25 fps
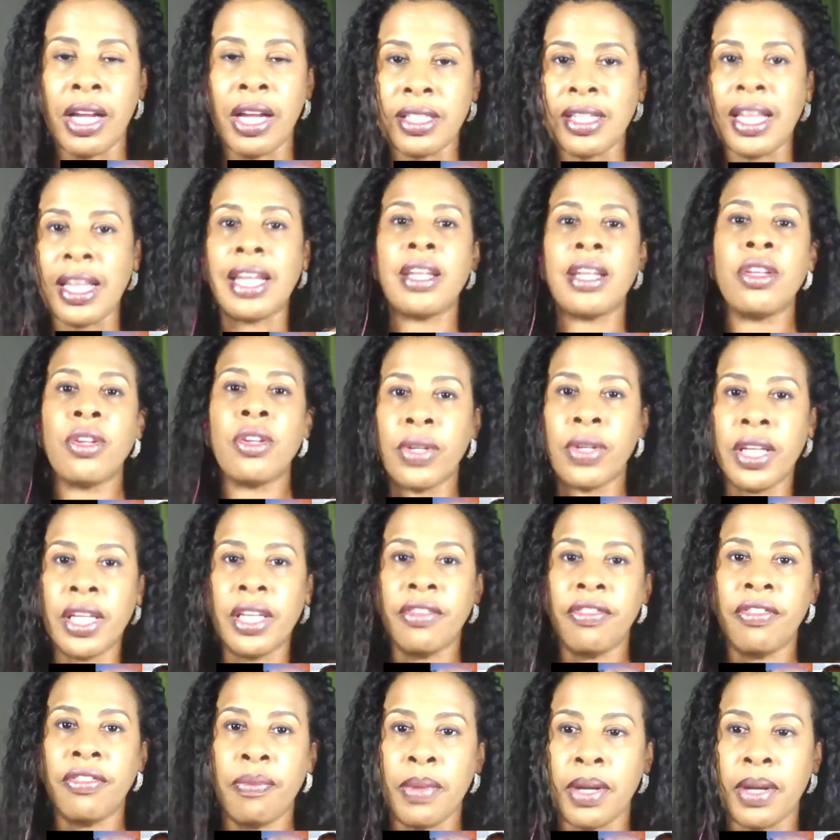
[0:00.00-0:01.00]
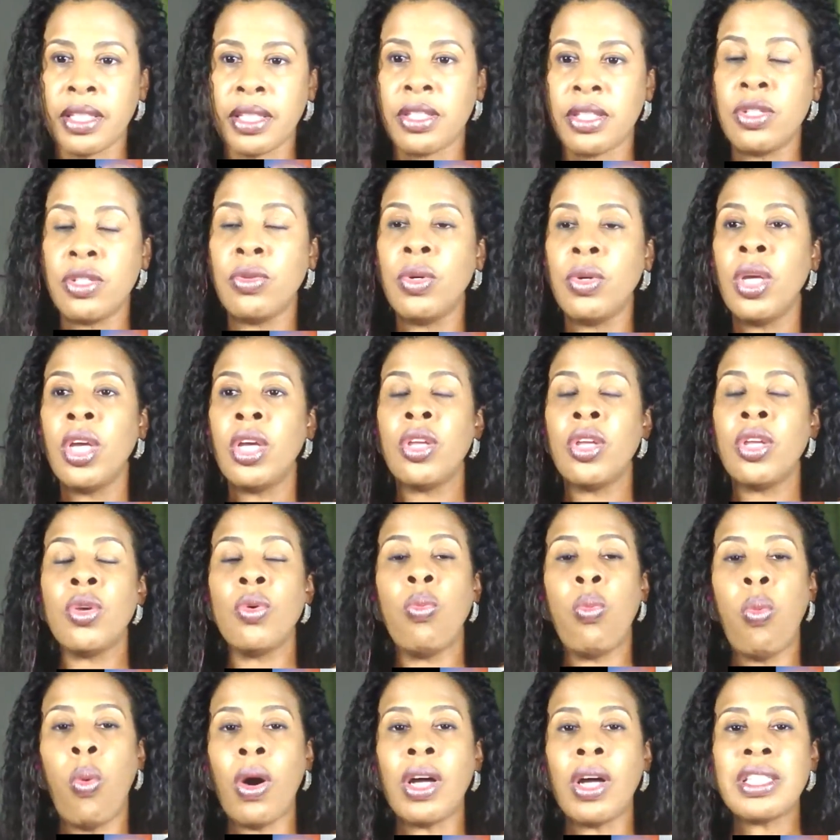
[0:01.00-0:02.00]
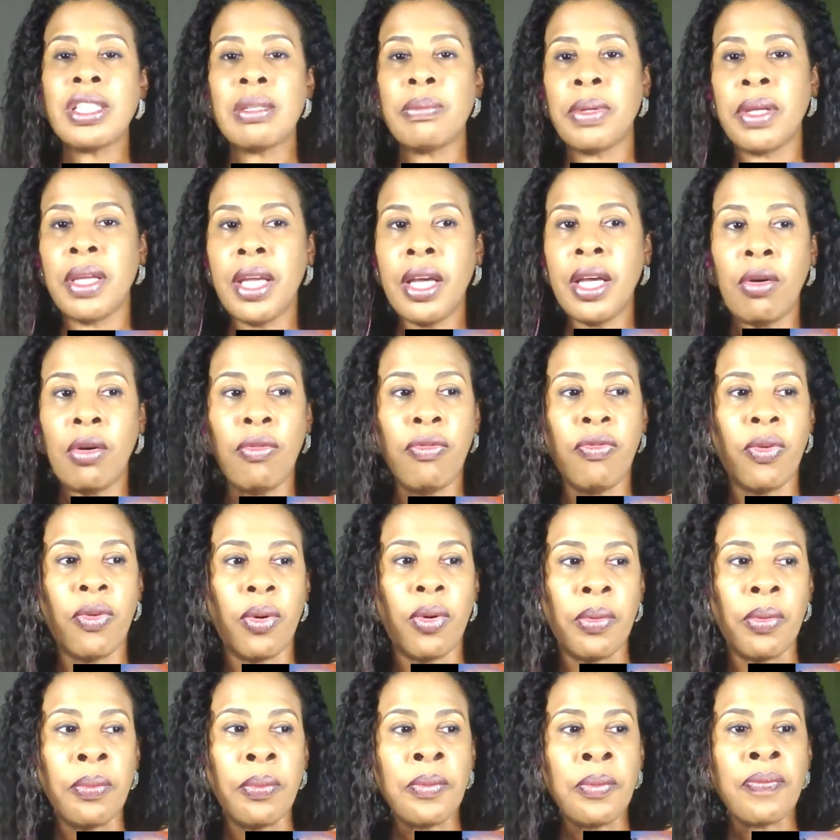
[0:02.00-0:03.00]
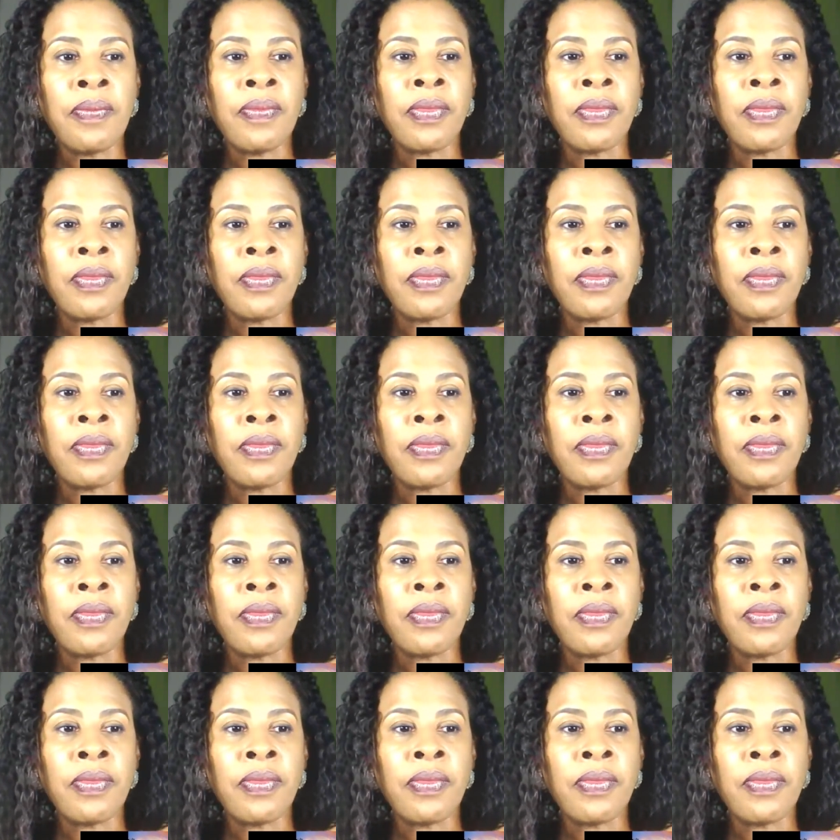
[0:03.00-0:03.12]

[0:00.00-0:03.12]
It's not in your gift mix. You want to be helpful,